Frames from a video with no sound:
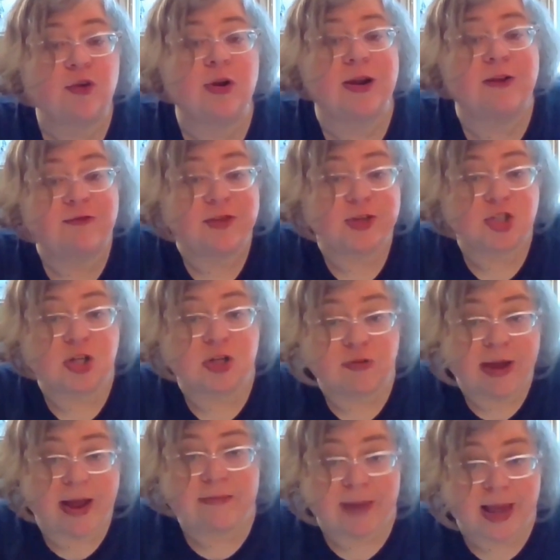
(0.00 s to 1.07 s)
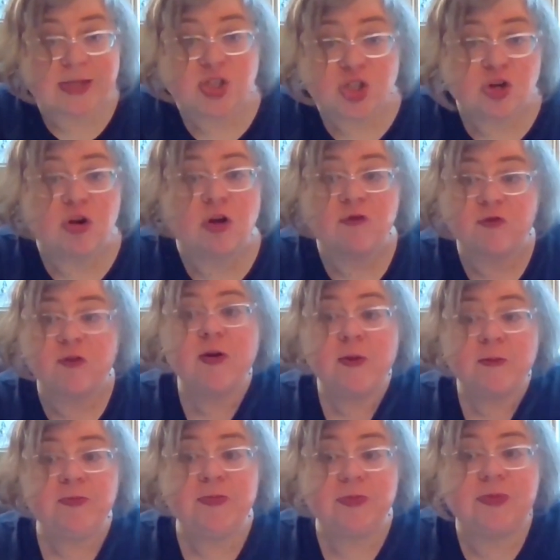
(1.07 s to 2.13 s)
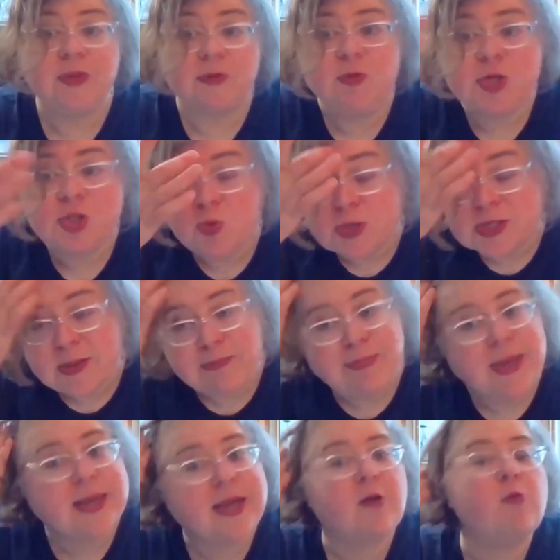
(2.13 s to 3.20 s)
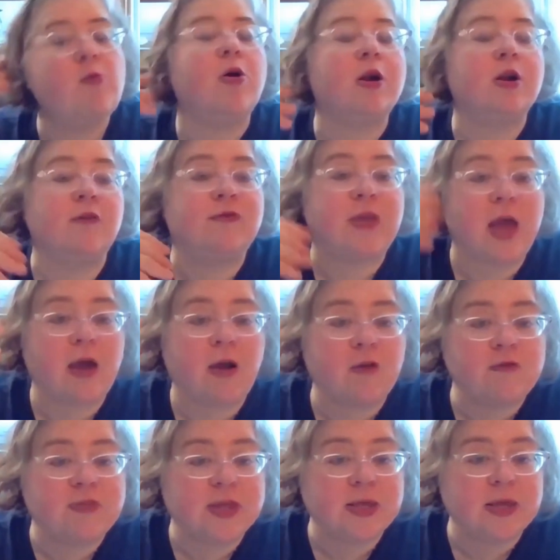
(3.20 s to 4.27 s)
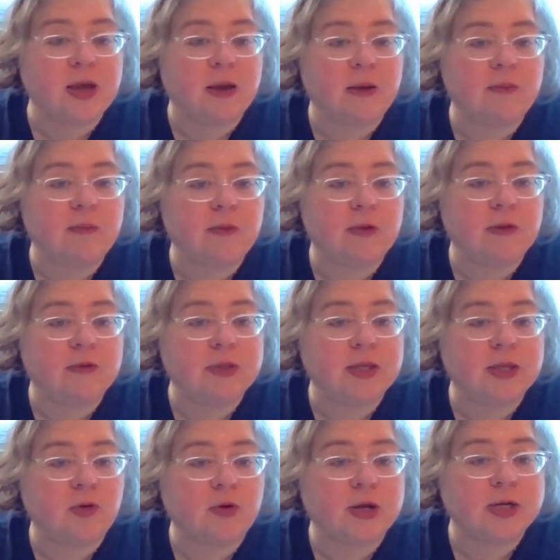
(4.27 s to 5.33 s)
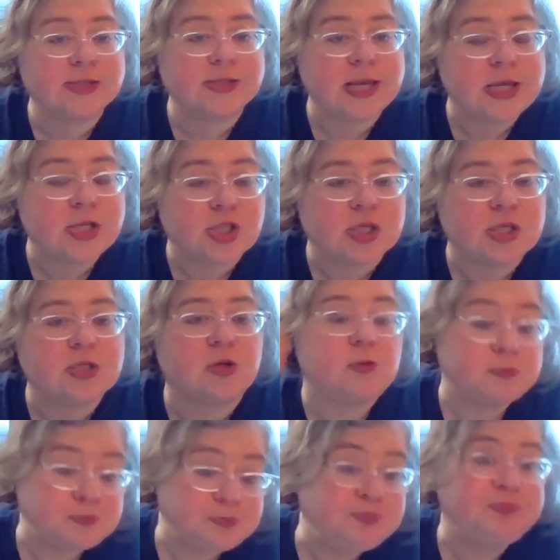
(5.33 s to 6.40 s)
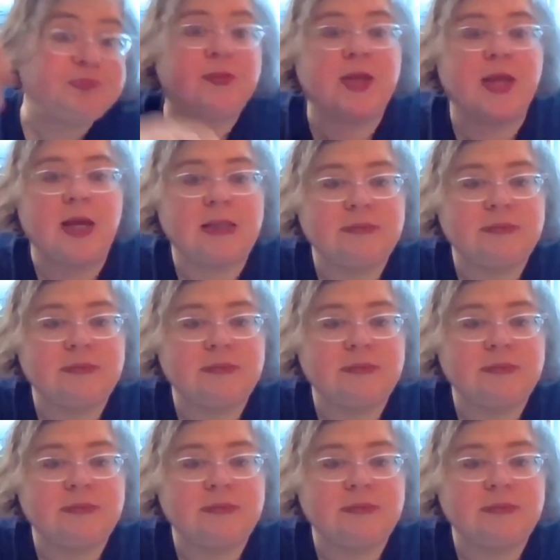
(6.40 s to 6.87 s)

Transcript: her an official grandmaster of, which was the big award of that, of the, um, the organization. So, yeah.